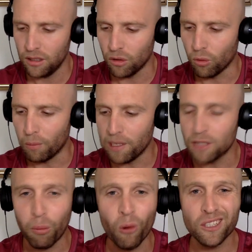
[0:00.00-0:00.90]
Or
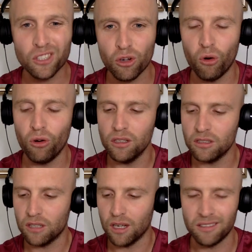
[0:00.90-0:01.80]
biggest point
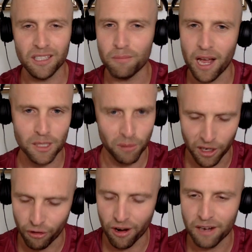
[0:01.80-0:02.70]
scorers? D-Max has
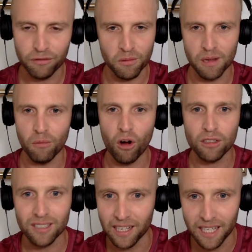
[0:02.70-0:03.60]
been great for me.
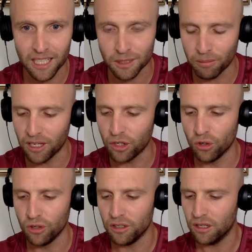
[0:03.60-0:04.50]
Mark Talia has been
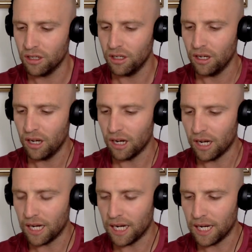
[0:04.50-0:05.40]
good.
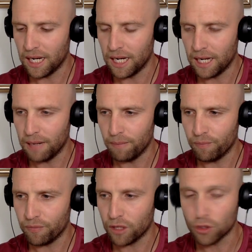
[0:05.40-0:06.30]
Josh
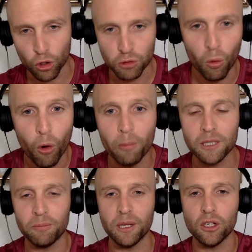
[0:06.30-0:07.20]

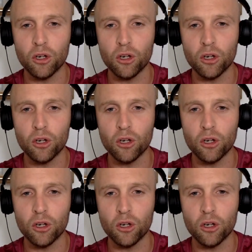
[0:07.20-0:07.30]
Morby's been